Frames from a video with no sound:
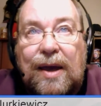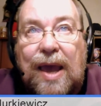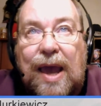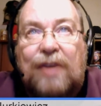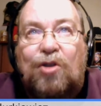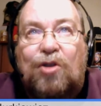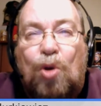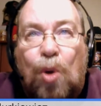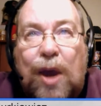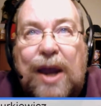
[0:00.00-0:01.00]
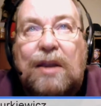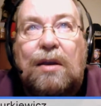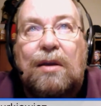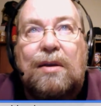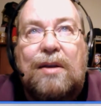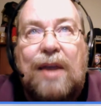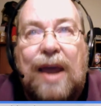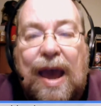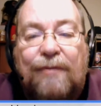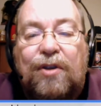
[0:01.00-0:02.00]
It's great to
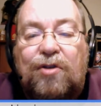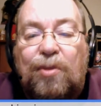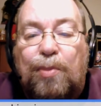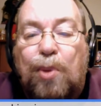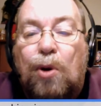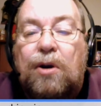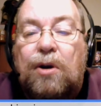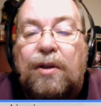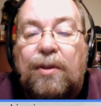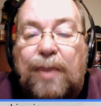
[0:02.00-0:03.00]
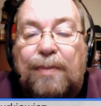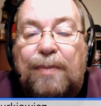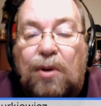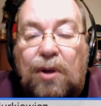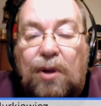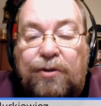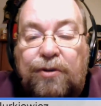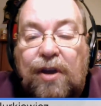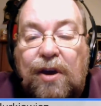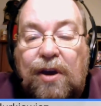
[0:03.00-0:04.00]
have the support of the people
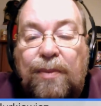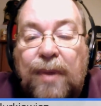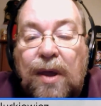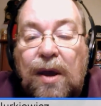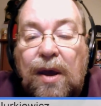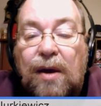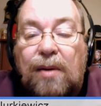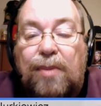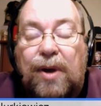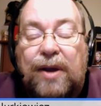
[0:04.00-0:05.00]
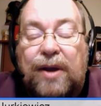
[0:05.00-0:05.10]
close to you, but